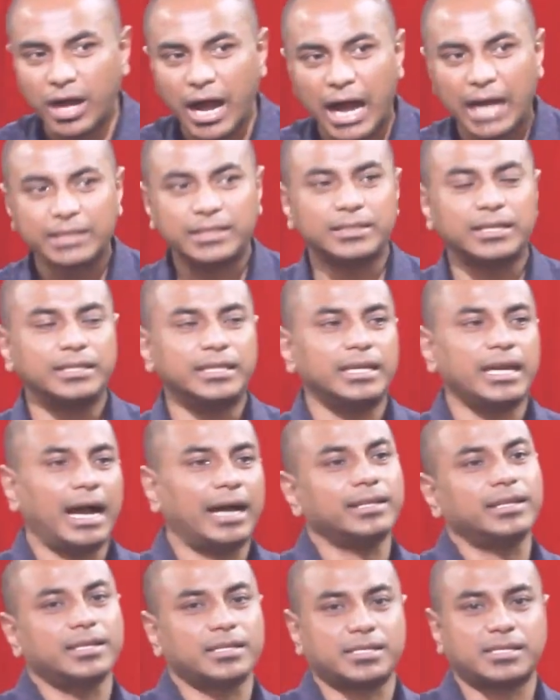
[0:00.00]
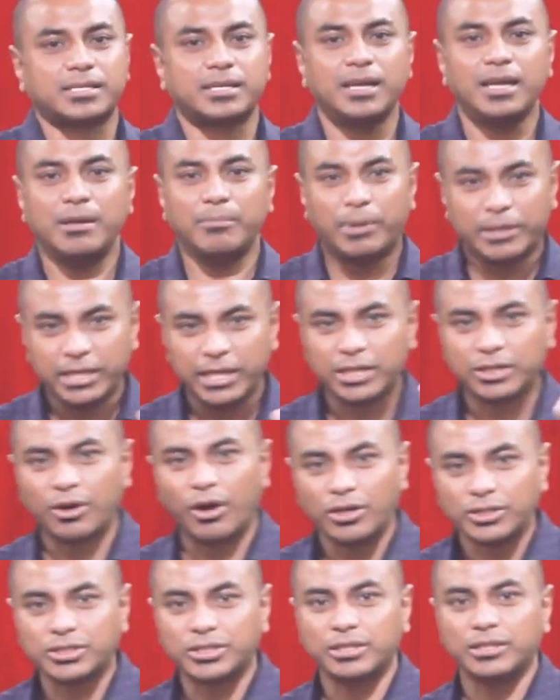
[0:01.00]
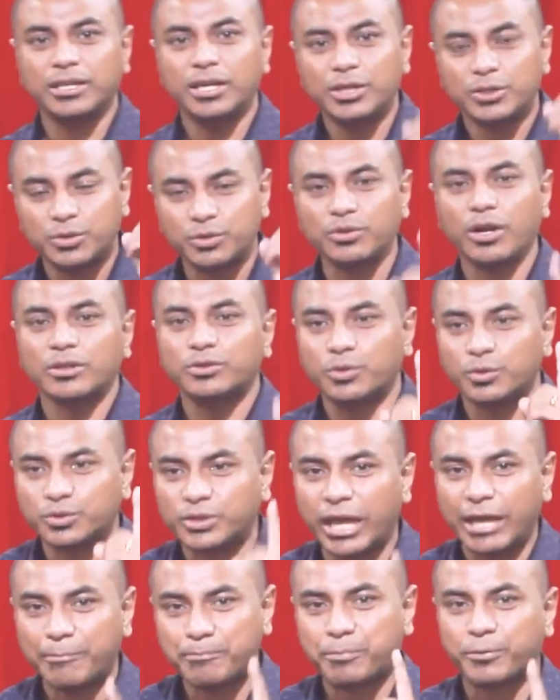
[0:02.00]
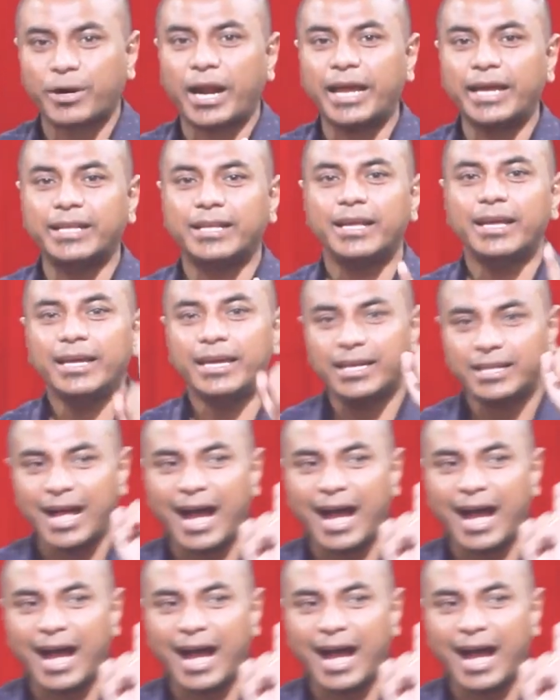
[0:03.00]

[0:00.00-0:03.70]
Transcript: harder than the others. But he cautioned to not to take pride in